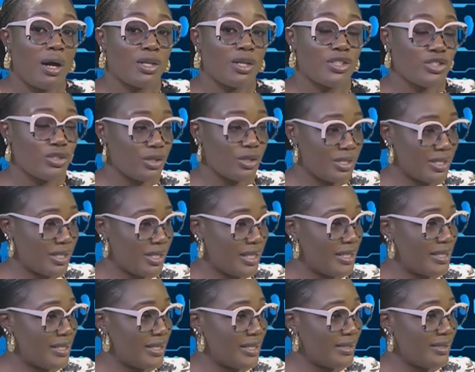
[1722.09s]

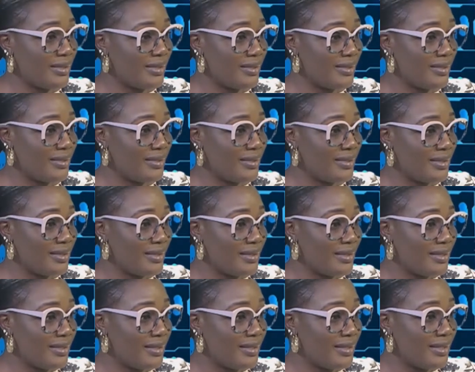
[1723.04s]
short-sighted,
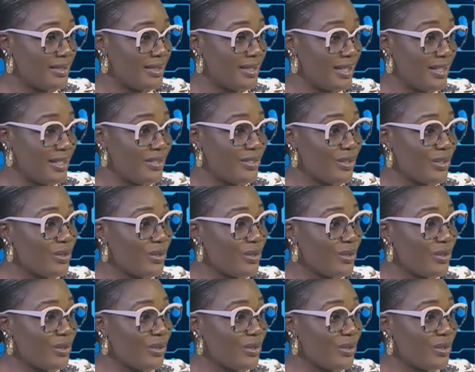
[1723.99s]
it's